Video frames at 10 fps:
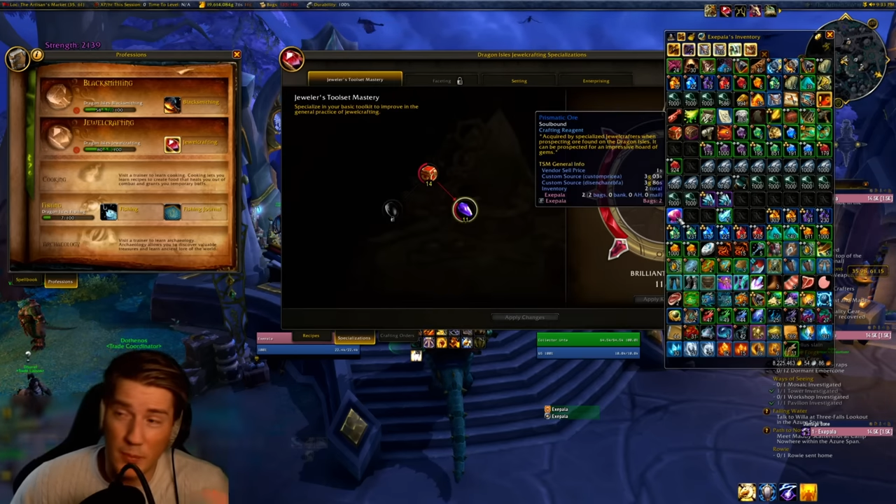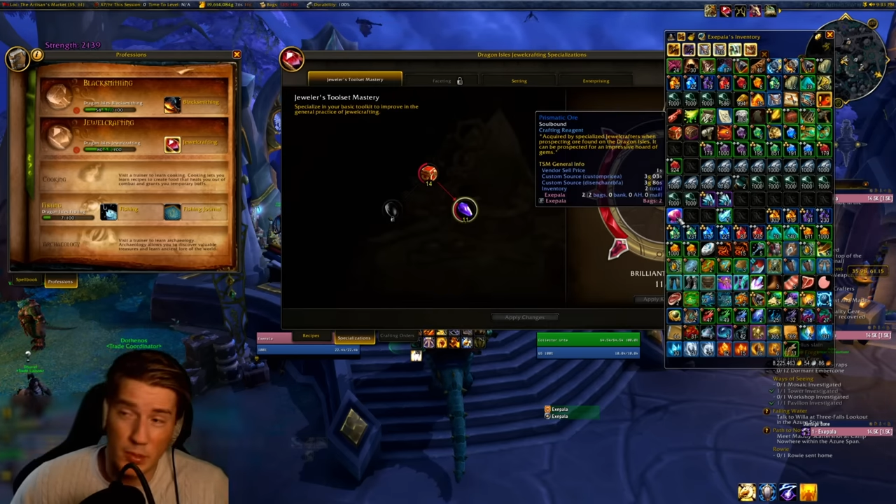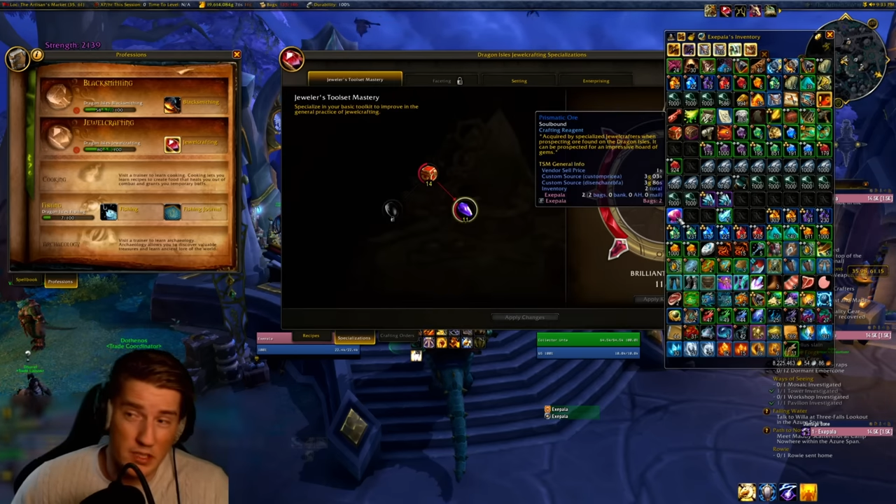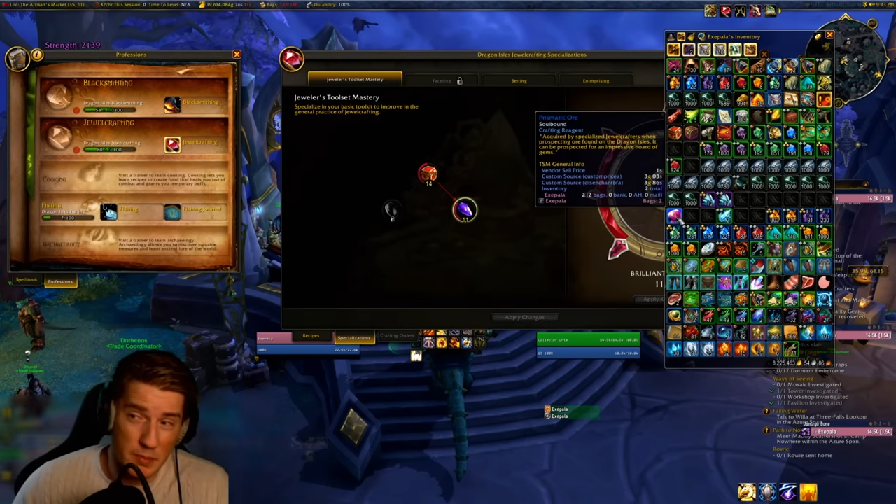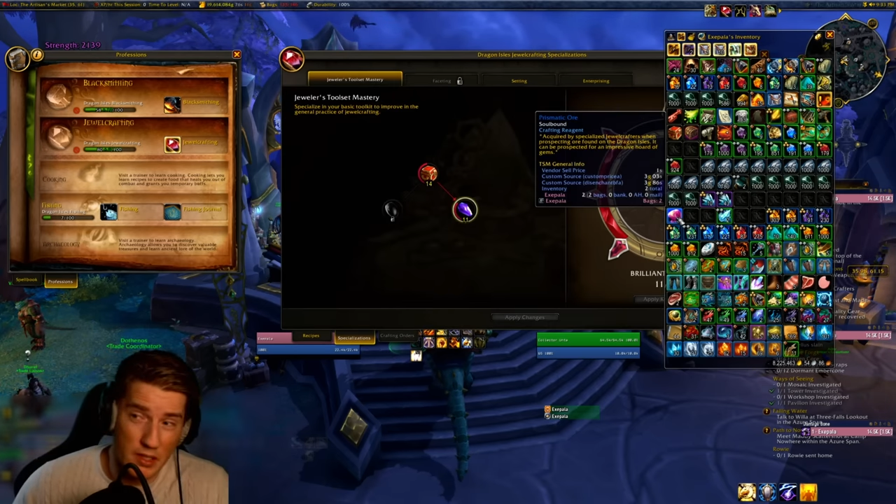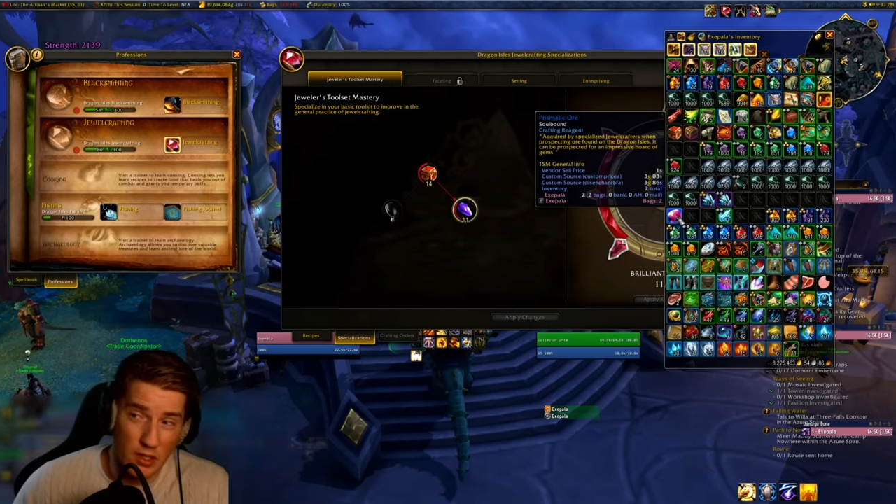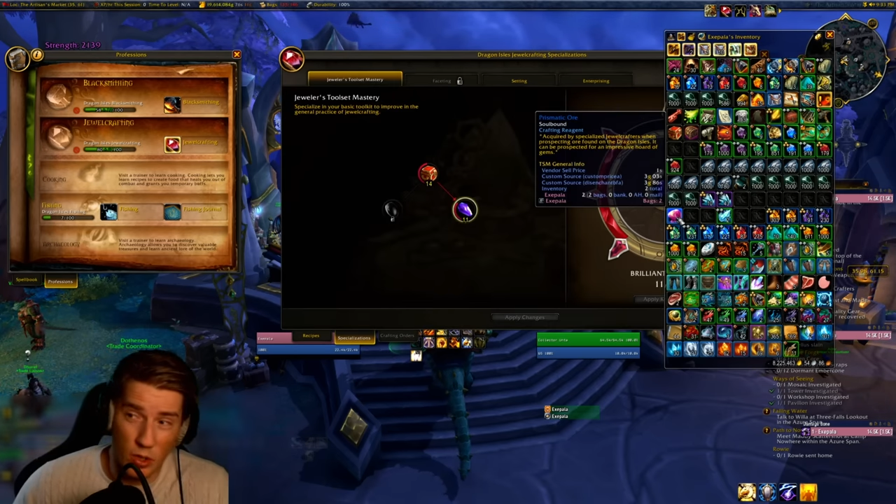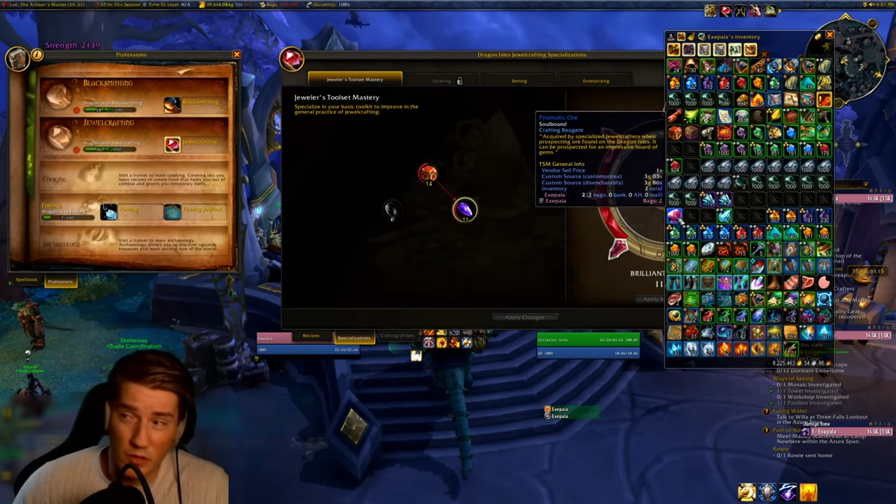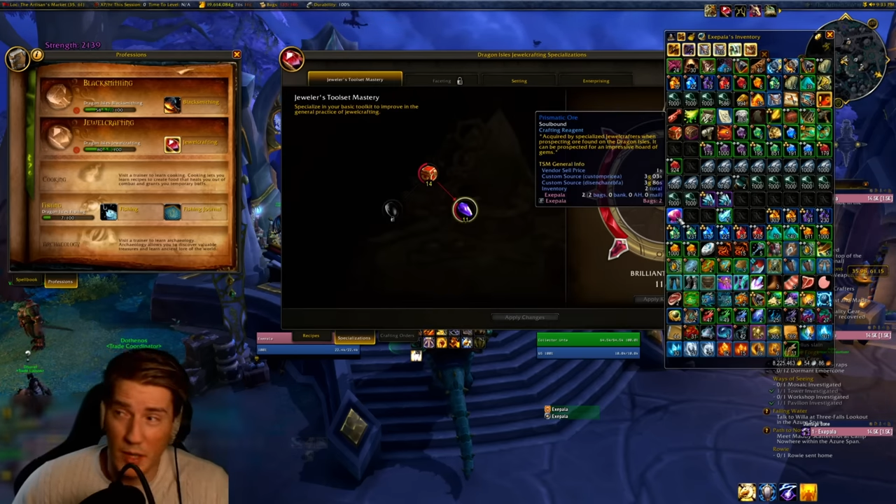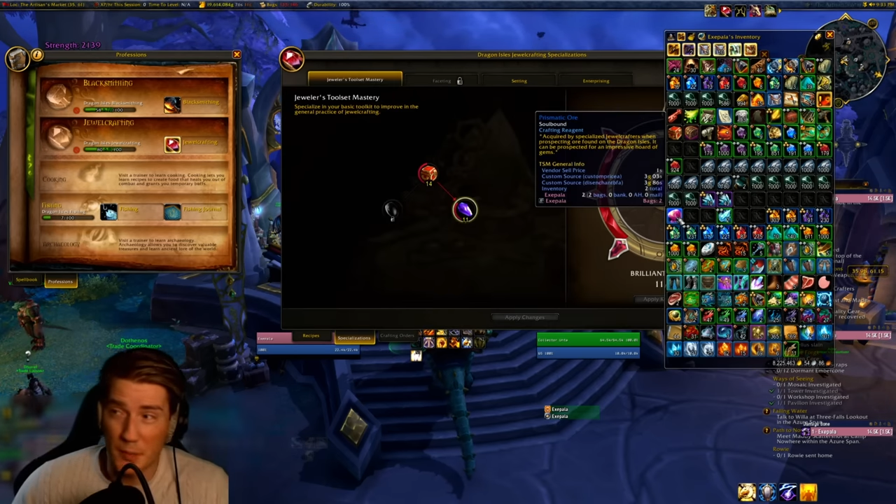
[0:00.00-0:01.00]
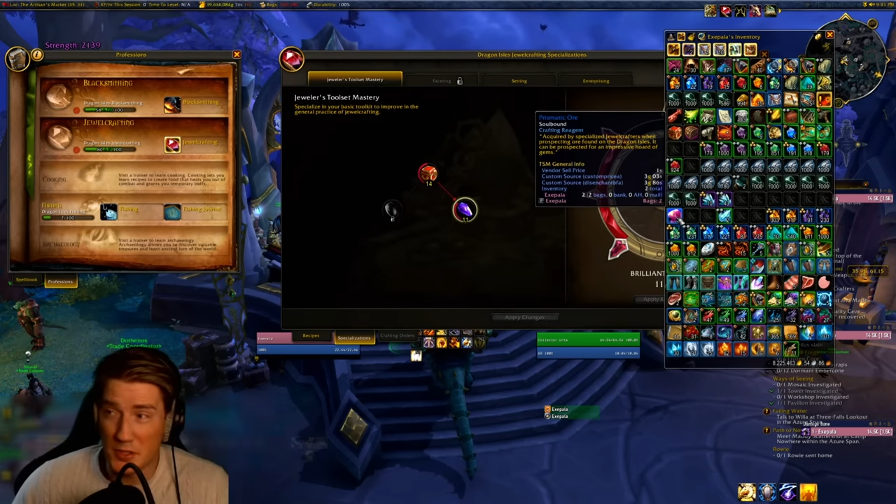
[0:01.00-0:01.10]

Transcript: I prospected all of my